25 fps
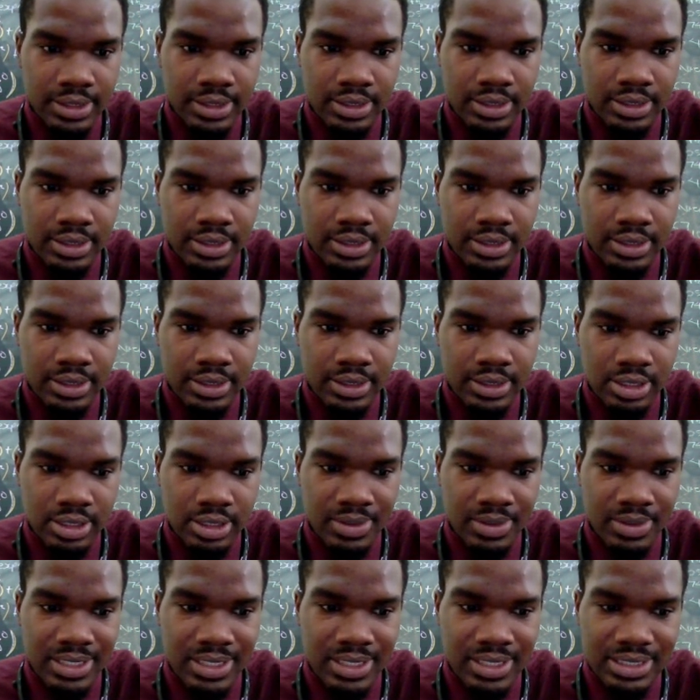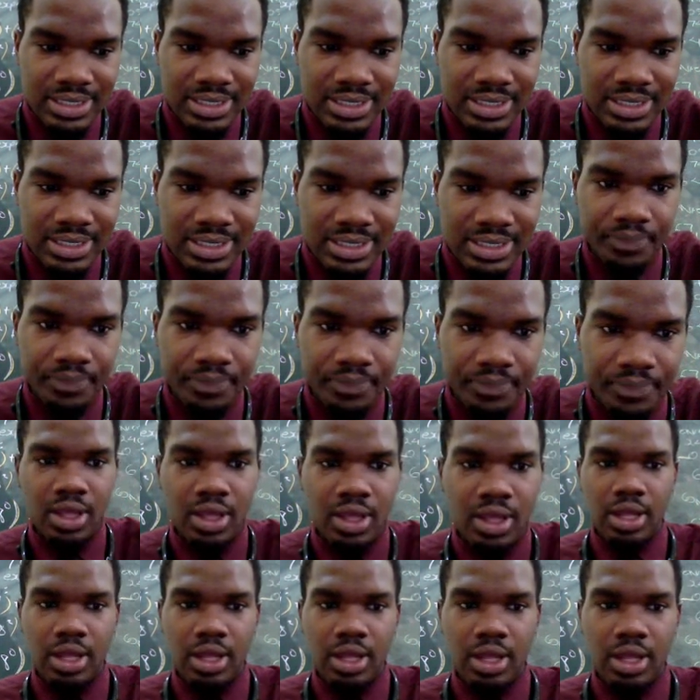is going to be C.
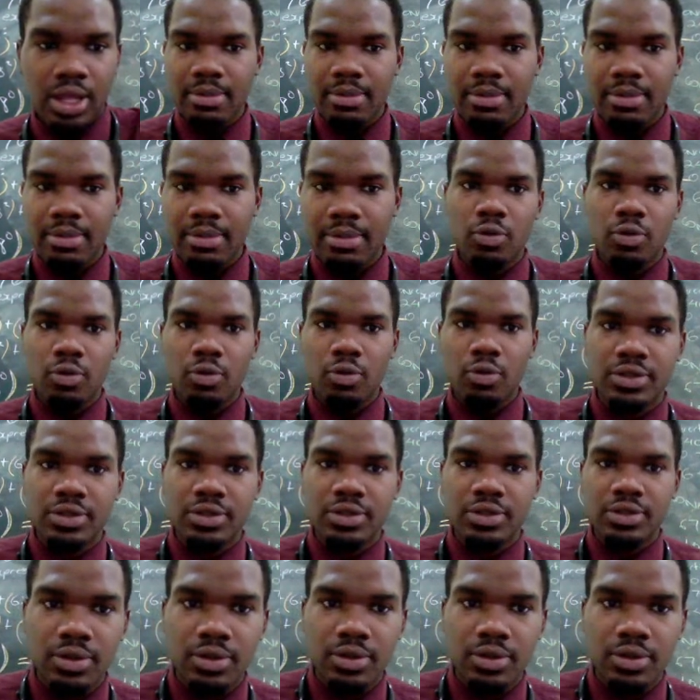And let me prove it to you.